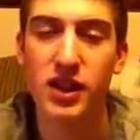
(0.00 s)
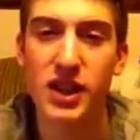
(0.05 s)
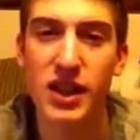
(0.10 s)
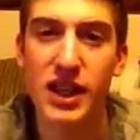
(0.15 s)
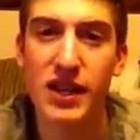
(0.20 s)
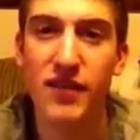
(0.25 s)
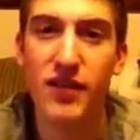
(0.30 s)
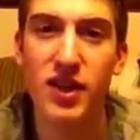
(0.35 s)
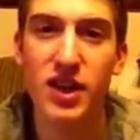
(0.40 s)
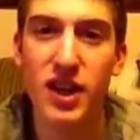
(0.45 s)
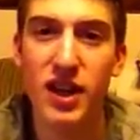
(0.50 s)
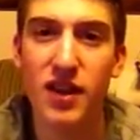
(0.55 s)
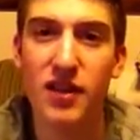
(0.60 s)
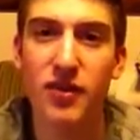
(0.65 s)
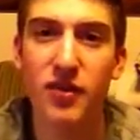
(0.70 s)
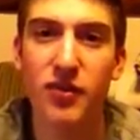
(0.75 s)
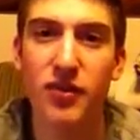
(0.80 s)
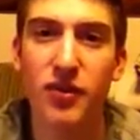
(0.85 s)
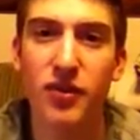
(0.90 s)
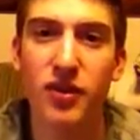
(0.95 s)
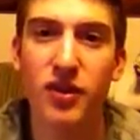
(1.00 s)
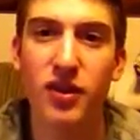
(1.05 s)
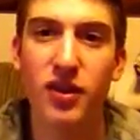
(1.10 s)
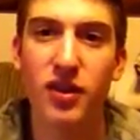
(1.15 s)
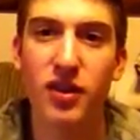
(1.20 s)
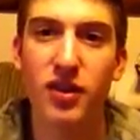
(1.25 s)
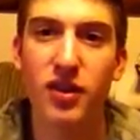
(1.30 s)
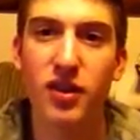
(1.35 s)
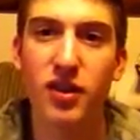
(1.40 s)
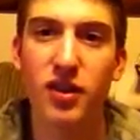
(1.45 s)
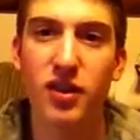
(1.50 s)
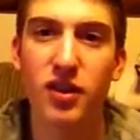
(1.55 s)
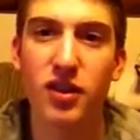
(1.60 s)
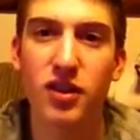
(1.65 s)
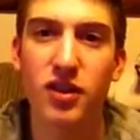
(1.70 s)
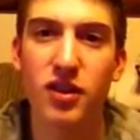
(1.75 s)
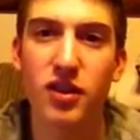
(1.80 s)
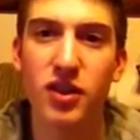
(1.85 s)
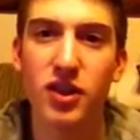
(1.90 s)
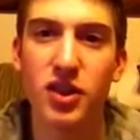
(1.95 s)
Even if
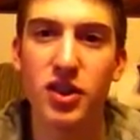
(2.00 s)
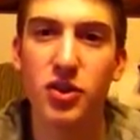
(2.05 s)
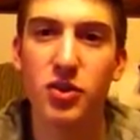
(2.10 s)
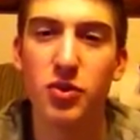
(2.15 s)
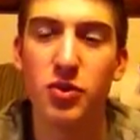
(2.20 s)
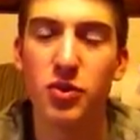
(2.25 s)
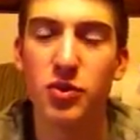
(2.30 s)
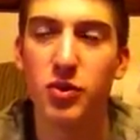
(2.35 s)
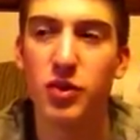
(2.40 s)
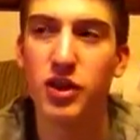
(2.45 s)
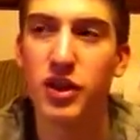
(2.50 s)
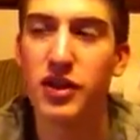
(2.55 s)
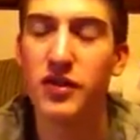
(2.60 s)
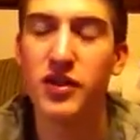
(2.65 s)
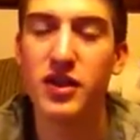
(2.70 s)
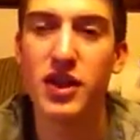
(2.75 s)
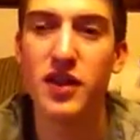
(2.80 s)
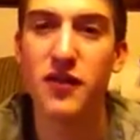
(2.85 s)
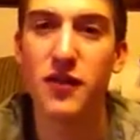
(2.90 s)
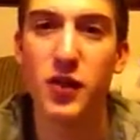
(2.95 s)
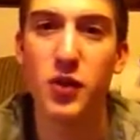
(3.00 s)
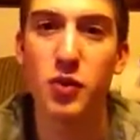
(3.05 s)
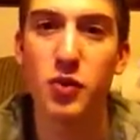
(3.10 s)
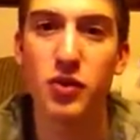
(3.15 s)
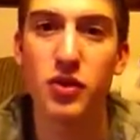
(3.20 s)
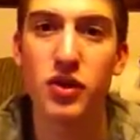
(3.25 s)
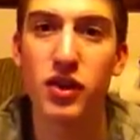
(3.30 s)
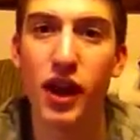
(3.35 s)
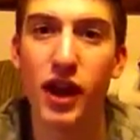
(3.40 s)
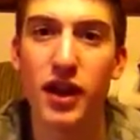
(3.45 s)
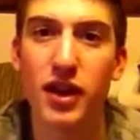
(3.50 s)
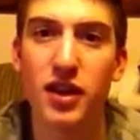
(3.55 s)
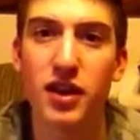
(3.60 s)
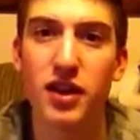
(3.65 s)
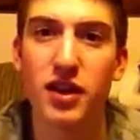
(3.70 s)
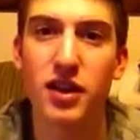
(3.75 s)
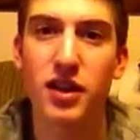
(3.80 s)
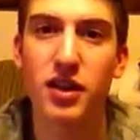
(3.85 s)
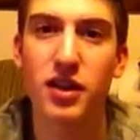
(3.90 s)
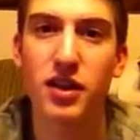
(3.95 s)
you like,
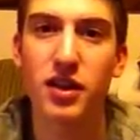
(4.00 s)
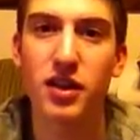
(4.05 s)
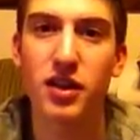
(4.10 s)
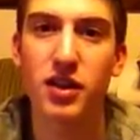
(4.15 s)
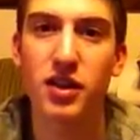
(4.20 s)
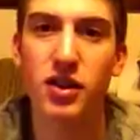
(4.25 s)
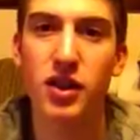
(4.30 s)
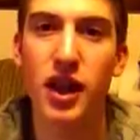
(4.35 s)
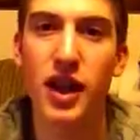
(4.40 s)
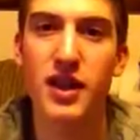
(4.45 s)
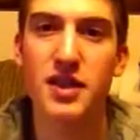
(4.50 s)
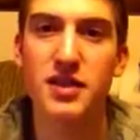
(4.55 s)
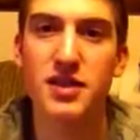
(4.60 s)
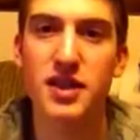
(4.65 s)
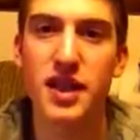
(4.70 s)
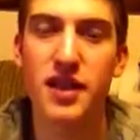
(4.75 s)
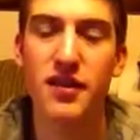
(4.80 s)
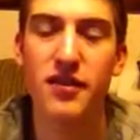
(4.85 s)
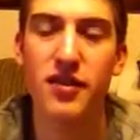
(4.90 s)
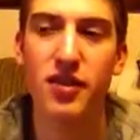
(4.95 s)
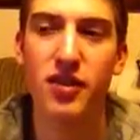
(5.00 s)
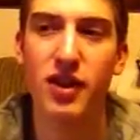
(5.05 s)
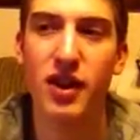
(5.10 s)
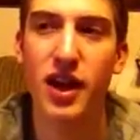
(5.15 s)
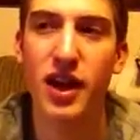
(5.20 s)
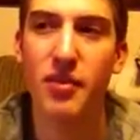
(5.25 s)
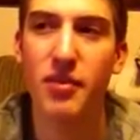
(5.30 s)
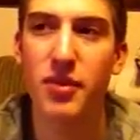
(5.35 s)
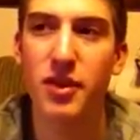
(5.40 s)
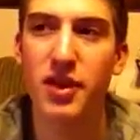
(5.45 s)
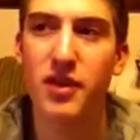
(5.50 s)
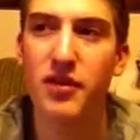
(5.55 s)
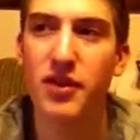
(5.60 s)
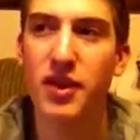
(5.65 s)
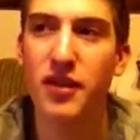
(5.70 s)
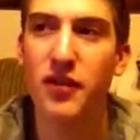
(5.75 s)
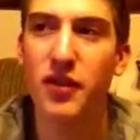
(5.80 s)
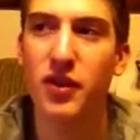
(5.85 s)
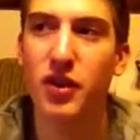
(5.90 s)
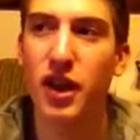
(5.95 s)
you can't save during the game, but even
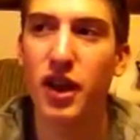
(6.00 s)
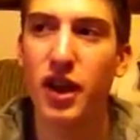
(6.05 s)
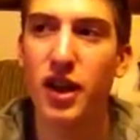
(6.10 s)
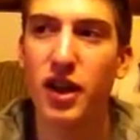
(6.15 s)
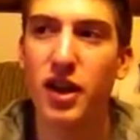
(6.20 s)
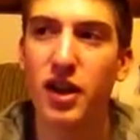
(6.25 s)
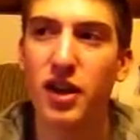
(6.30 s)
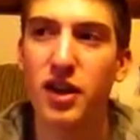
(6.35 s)
if you like